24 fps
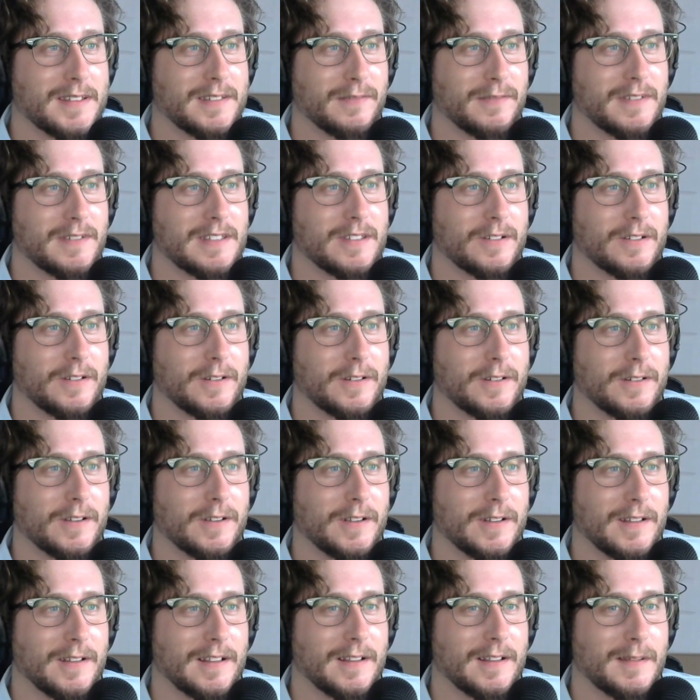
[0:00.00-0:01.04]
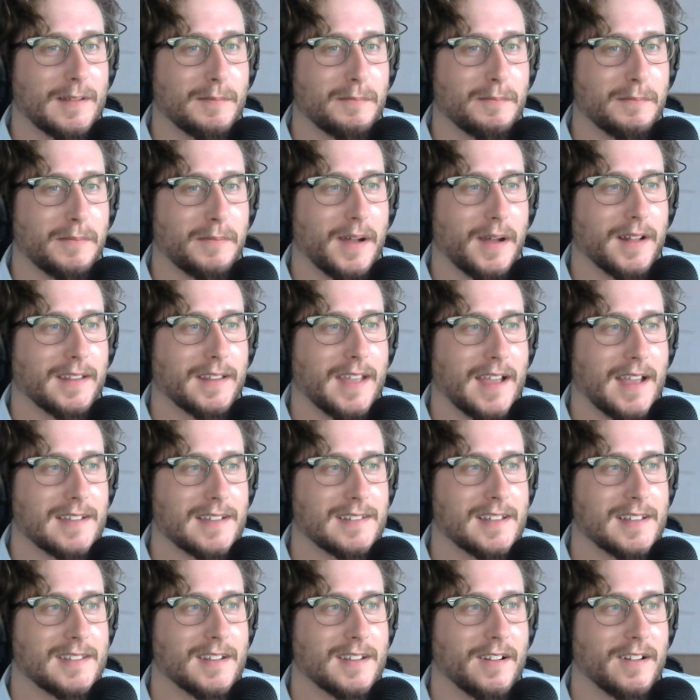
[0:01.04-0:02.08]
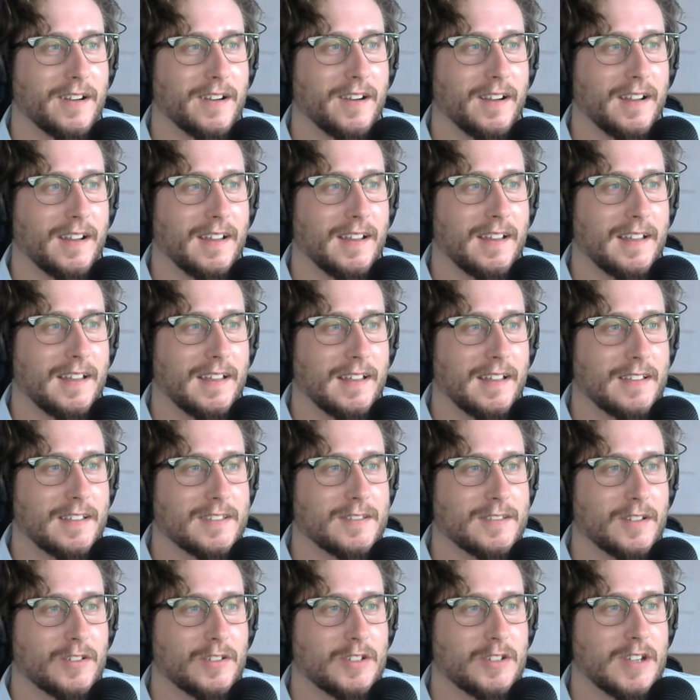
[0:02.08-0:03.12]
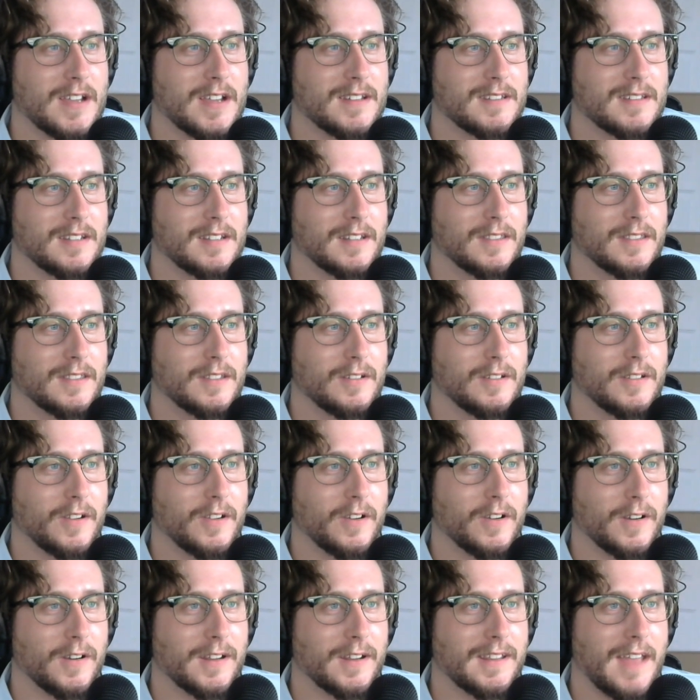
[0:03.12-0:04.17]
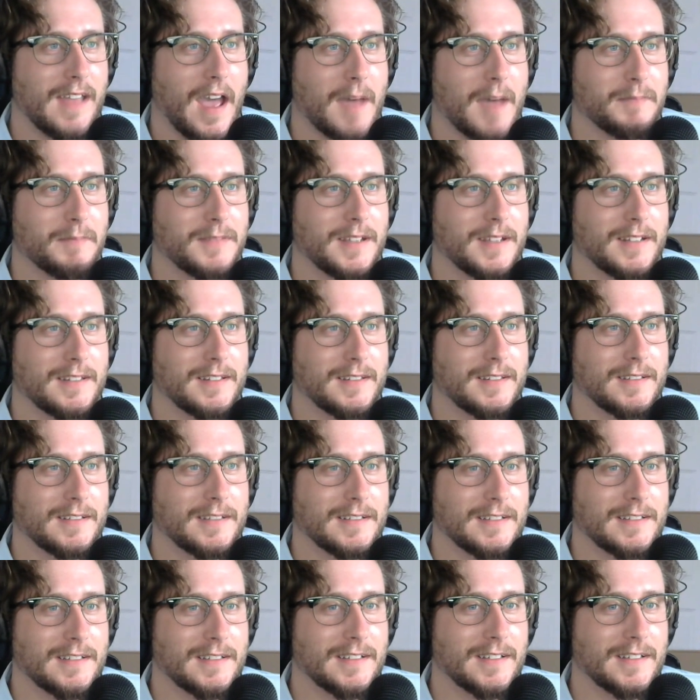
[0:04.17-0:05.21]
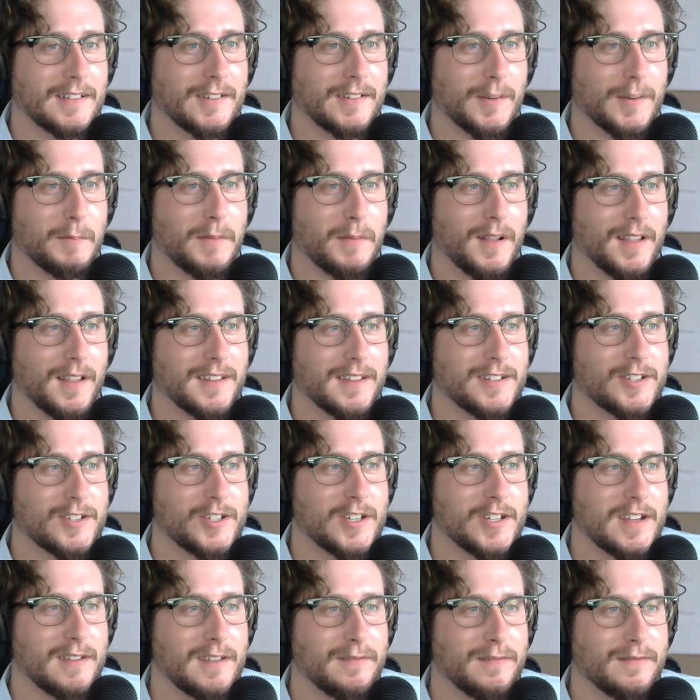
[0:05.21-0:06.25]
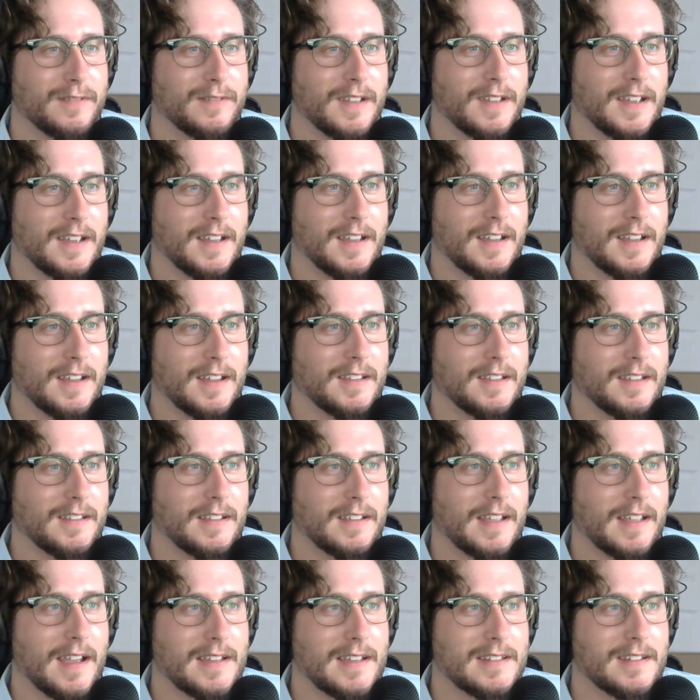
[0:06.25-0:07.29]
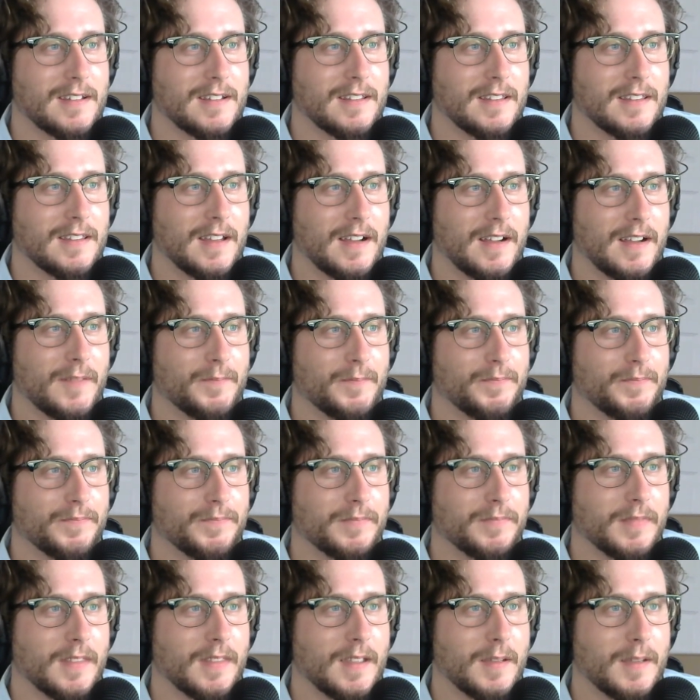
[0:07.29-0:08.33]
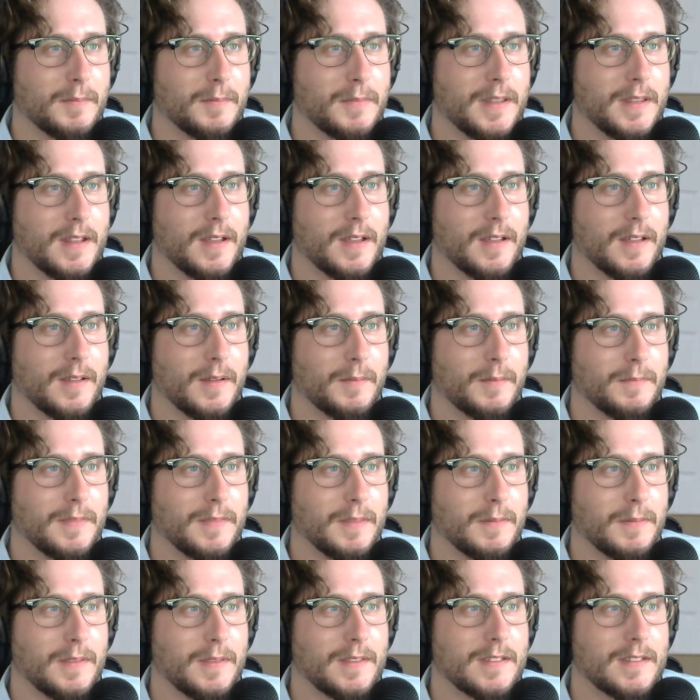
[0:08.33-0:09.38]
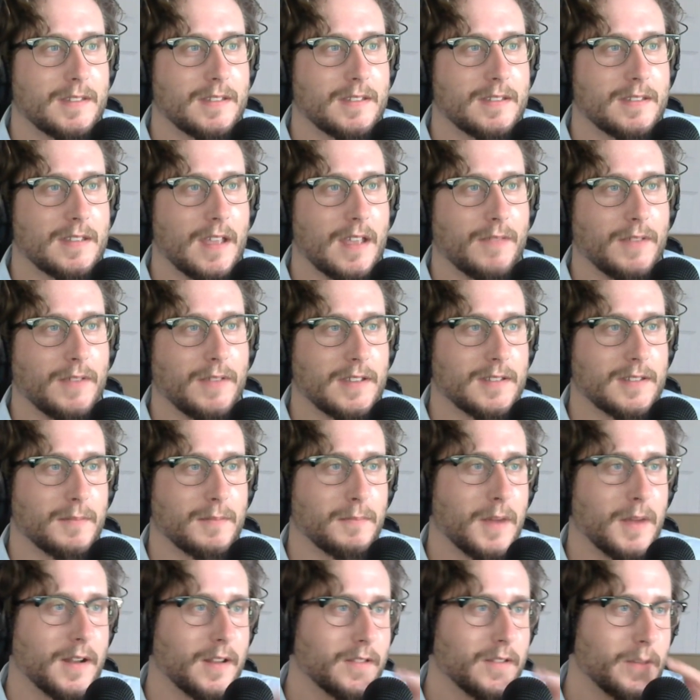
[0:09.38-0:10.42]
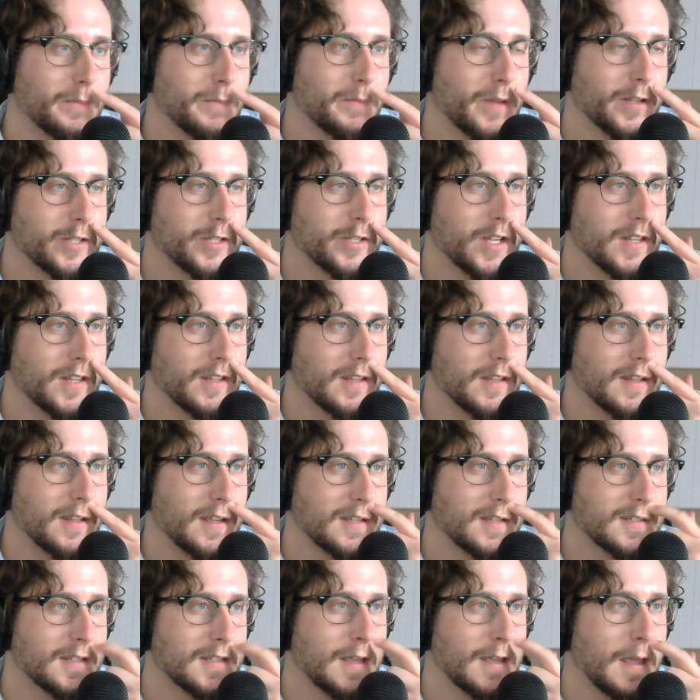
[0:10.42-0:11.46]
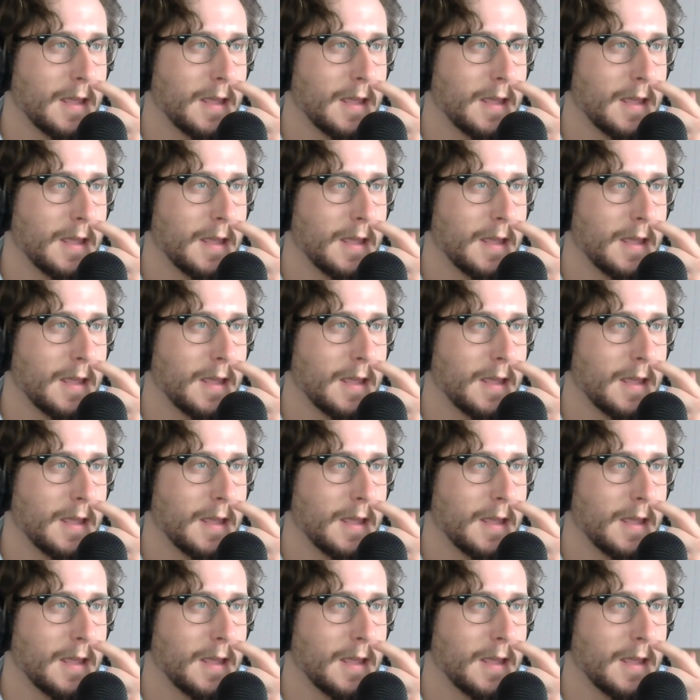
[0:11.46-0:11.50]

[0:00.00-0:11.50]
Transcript: officer podcast listener, suggest it to your captain, your police chief. You guys could be saving some money on the budget in the next,